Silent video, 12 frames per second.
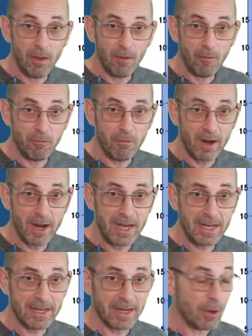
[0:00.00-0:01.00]

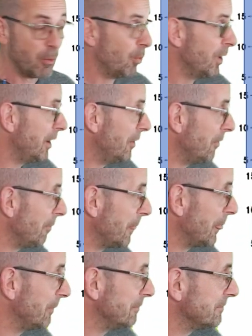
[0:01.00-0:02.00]
Rain, well,
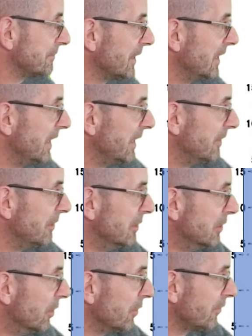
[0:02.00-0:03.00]
it
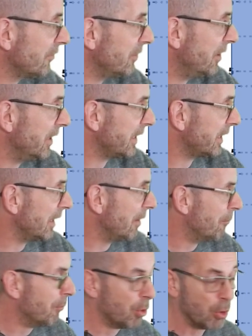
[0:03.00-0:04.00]
looks like
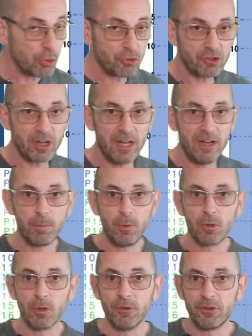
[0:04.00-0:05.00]
more changeable
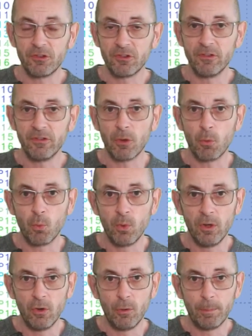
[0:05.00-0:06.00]
conditions
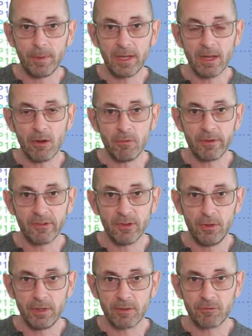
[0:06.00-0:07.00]
will be
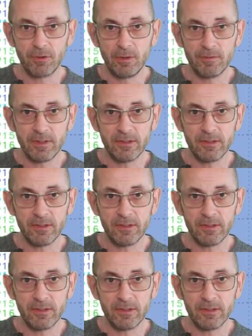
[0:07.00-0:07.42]
returning through the